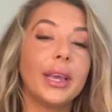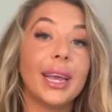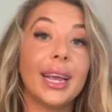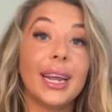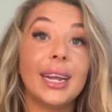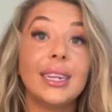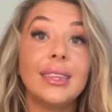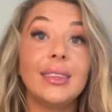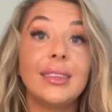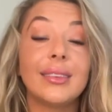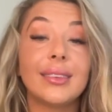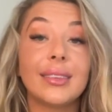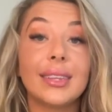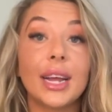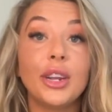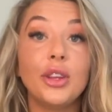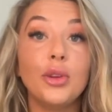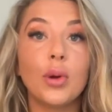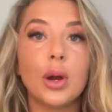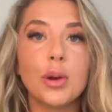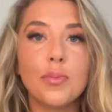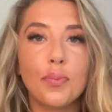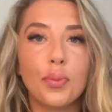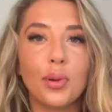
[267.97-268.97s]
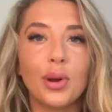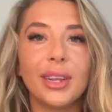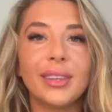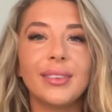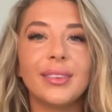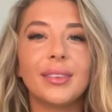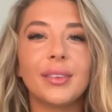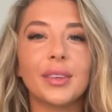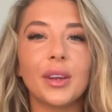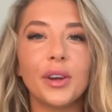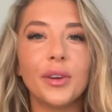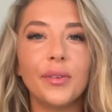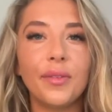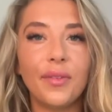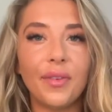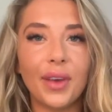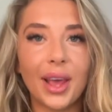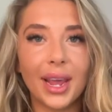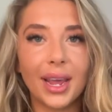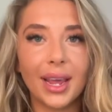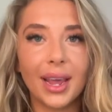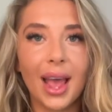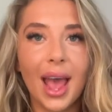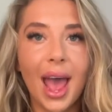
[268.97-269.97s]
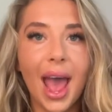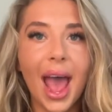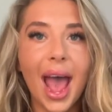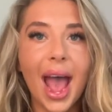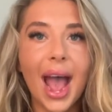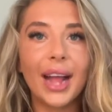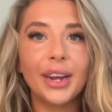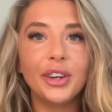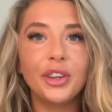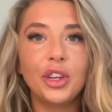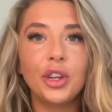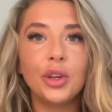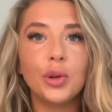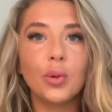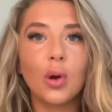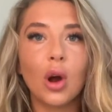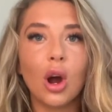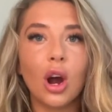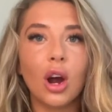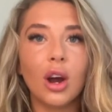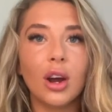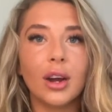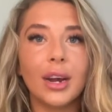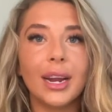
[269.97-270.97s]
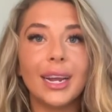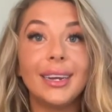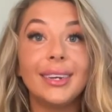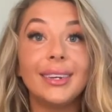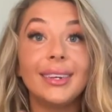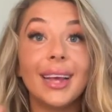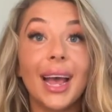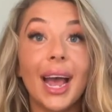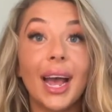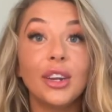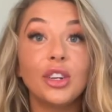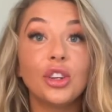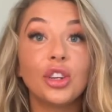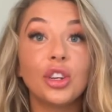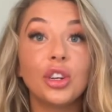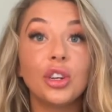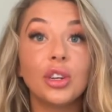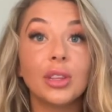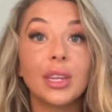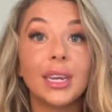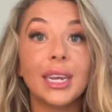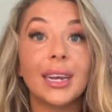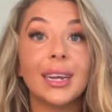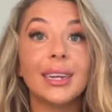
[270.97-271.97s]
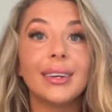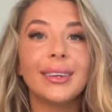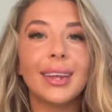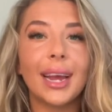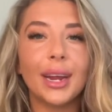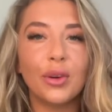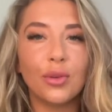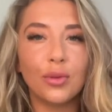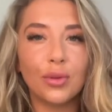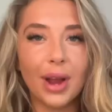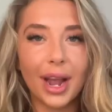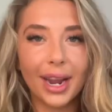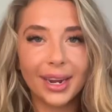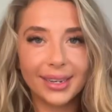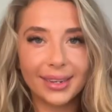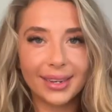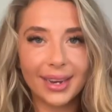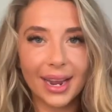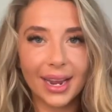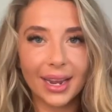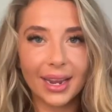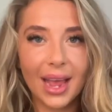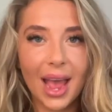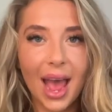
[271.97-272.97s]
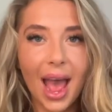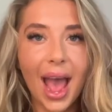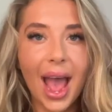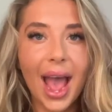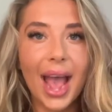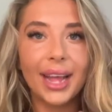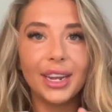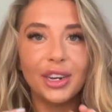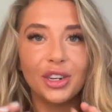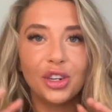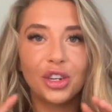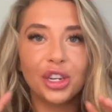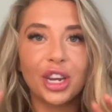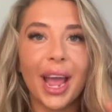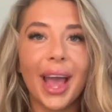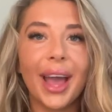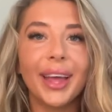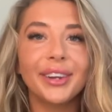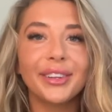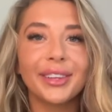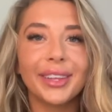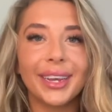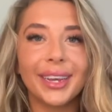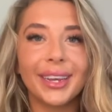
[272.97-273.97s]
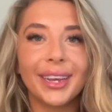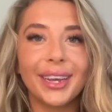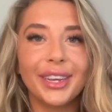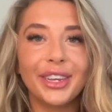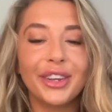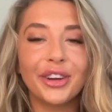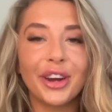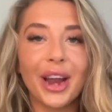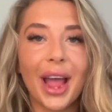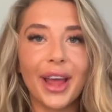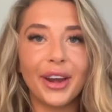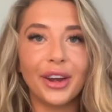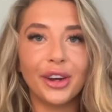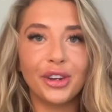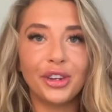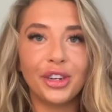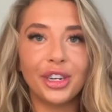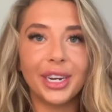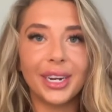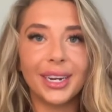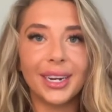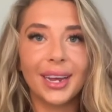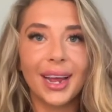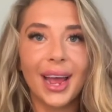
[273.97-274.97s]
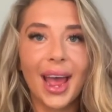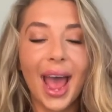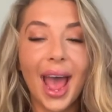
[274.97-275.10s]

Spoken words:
Instead, you are preserving and you are intentionally directing and channeling your energy